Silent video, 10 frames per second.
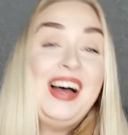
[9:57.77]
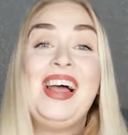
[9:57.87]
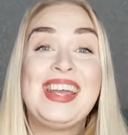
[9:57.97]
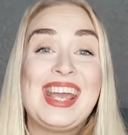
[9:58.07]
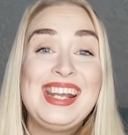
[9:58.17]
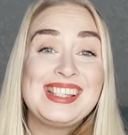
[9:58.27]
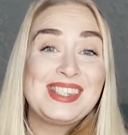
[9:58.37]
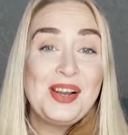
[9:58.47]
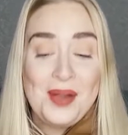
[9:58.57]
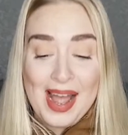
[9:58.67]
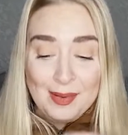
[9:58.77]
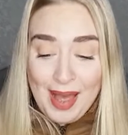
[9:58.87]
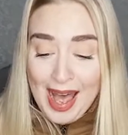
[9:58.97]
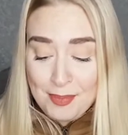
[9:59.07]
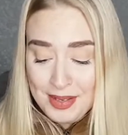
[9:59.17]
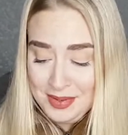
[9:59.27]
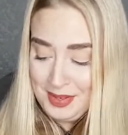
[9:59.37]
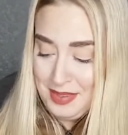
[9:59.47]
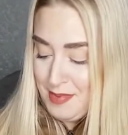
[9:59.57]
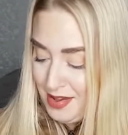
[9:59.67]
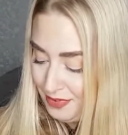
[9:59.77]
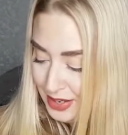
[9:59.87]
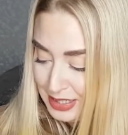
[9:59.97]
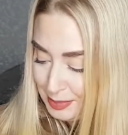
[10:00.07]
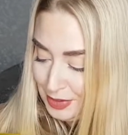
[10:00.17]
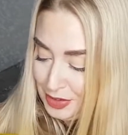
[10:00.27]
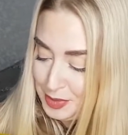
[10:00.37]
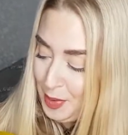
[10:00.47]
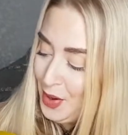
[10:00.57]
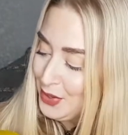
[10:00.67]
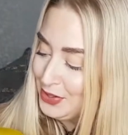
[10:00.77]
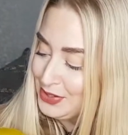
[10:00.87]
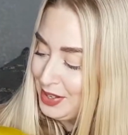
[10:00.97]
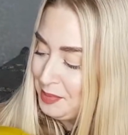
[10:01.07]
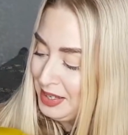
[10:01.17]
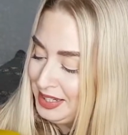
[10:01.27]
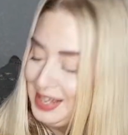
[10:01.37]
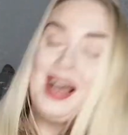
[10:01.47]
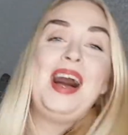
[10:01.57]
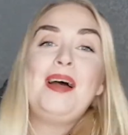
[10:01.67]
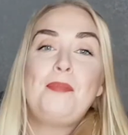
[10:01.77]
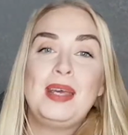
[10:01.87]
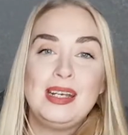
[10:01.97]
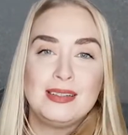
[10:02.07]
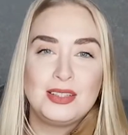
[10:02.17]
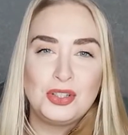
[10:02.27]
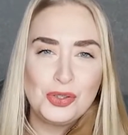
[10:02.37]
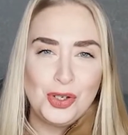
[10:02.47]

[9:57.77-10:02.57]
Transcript: Okay, so I'm happy with my first month's box. I mean, I paid just